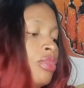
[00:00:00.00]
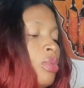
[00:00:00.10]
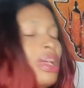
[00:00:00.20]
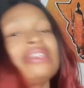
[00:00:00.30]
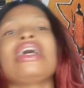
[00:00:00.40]

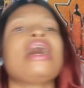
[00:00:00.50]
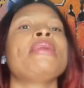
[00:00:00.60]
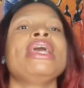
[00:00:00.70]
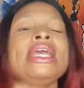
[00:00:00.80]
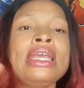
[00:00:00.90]
When I say
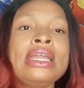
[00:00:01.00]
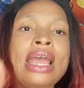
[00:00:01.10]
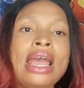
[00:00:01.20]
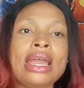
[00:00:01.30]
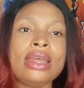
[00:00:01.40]
I'm in
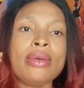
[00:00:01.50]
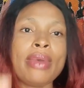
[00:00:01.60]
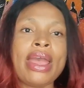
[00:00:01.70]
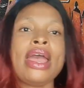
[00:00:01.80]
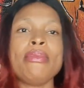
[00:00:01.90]
any
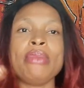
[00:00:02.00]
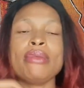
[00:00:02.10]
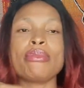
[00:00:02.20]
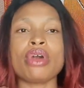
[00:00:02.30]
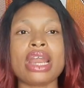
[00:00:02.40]
way
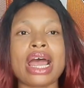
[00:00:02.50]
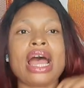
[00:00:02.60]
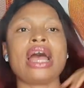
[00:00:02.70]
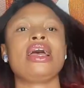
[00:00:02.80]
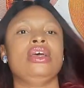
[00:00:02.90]
Big
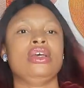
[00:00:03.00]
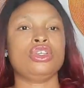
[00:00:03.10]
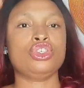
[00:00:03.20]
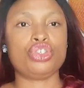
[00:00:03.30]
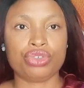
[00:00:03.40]
Brother
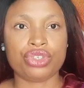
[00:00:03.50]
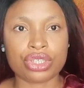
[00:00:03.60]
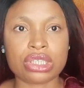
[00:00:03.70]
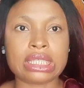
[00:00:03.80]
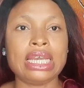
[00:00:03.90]

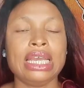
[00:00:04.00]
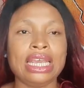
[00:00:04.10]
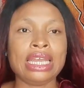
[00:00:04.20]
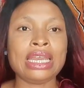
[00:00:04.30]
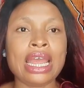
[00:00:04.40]
chooses,
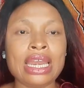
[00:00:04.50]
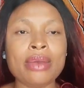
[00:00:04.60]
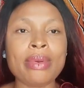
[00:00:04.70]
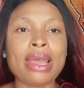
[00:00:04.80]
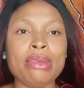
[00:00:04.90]
in any
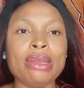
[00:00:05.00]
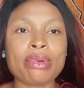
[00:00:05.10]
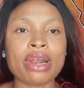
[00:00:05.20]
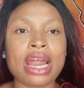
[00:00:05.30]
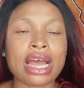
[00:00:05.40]
way Big
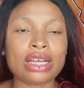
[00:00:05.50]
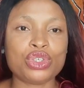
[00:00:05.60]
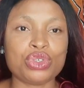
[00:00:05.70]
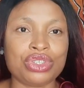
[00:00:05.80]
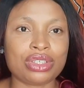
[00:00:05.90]
Brother
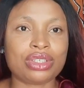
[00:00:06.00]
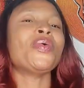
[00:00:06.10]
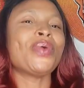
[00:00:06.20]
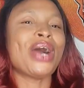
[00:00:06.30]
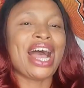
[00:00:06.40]
chooses.
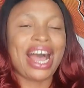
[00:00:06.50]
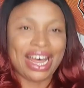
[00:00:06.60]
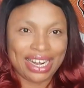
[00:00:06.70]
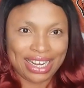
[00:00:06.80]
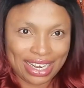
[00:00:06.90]

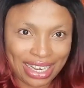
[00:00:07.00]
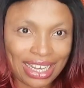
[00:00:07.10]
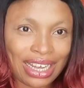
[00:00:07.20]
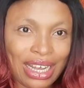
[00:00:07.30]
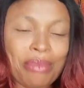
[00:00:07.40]

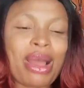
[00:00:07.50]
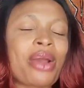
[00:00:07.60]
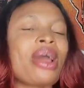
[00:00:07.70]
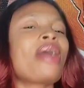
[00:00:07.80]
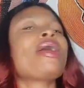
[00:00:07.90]
Wahala, my
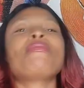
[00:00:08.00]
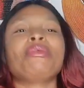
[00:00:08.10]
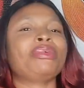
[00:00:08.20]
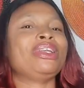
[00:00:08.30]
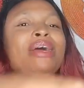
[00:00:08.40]
cry
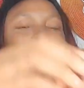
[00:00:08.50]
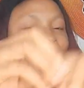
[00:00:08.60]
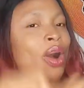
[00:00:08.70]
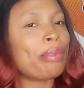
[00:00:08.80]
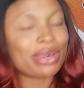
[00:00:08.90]
people them.
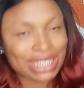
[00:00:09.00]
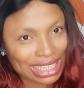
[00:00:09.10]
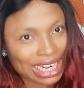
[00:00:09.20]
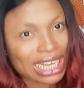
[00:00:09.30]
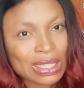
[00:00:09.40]
Upon
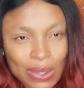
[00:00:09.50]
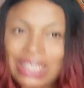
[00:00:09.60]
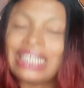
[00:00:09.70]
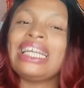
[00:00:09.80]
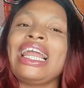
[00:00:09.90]
saying on
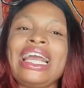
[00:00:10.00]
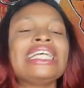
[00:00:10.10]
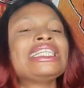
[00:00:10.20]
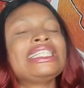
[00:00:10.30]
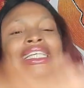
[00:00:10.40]
Sunday,
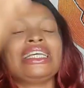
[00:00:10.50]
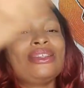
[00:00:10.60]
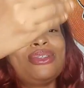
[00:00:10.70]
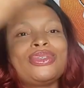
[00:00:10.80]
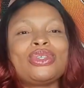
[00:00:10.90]
like, see,
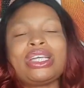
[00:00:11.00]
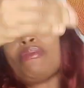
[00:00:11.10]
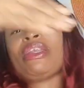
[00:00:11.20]
social